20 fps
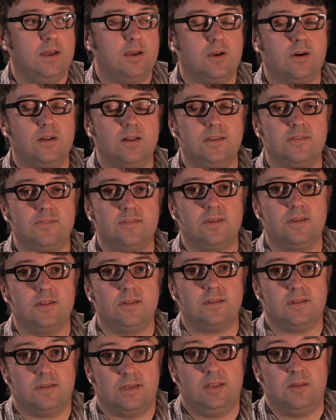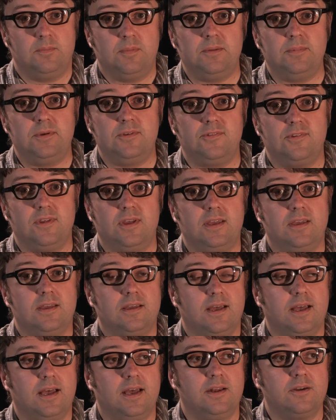colleagues in the BBC
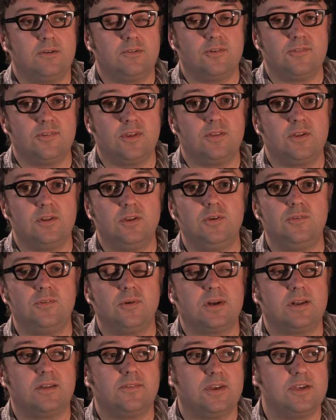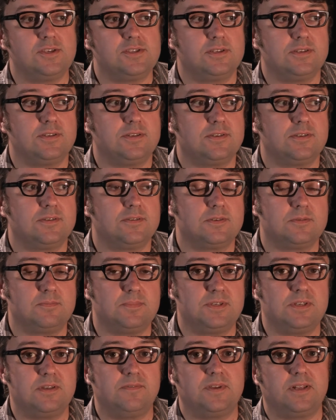and across other news organisations,
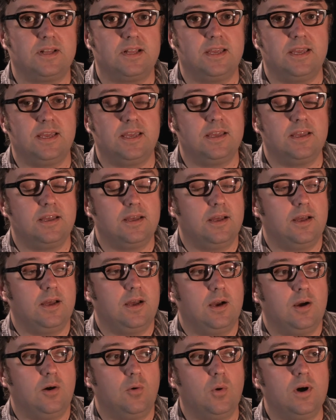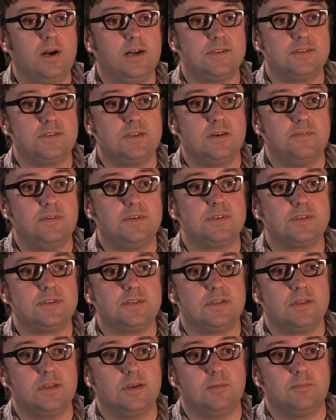specifically a Wire
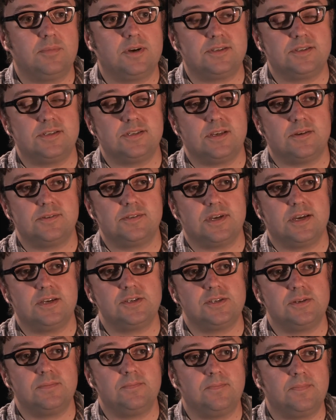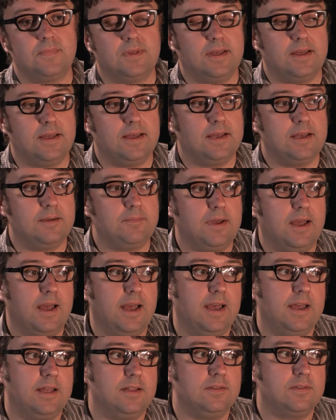Service, the Press Association,
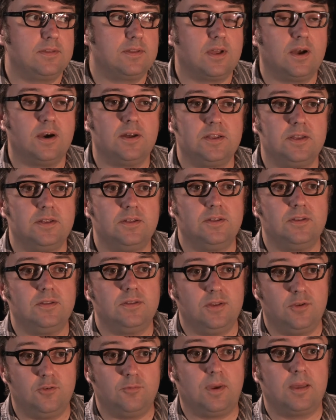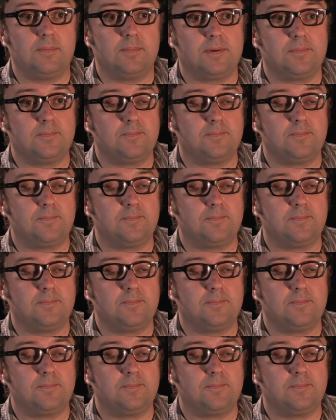and Guardian newspaper.